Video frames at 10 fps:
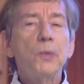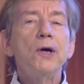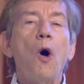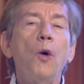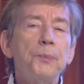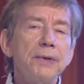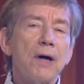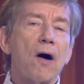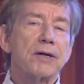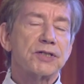we open
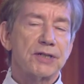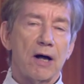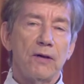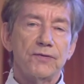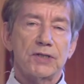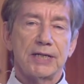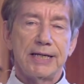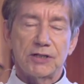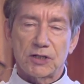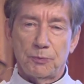ourselves to
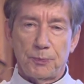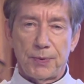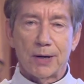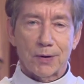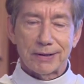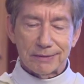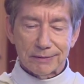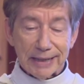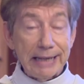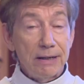his Spirit
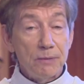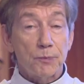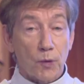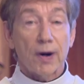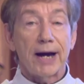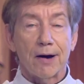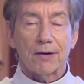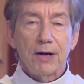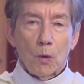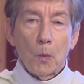in
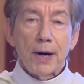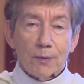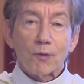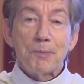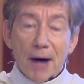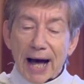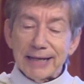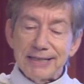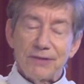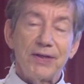prayer, we're
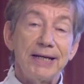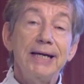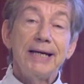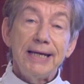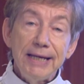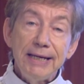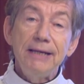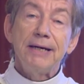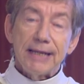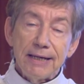reminded that
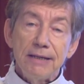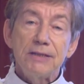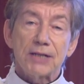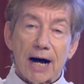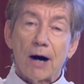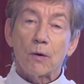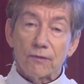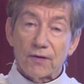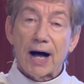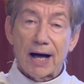he is our
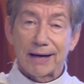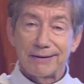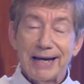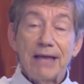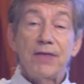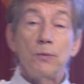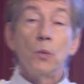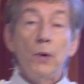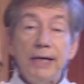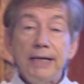vine, that
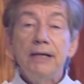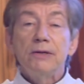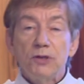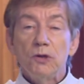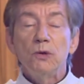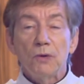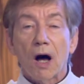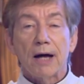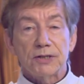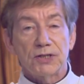we do
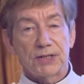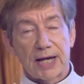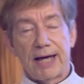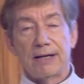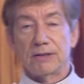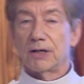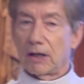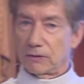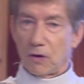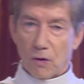not stand
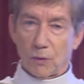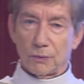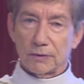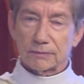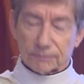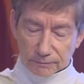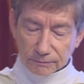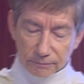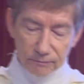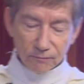alone.
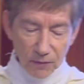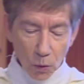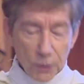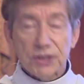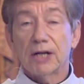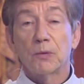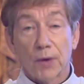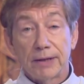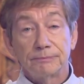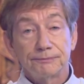We
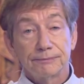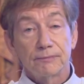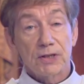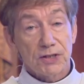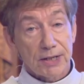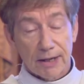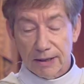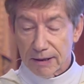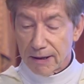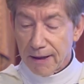celebrate this day,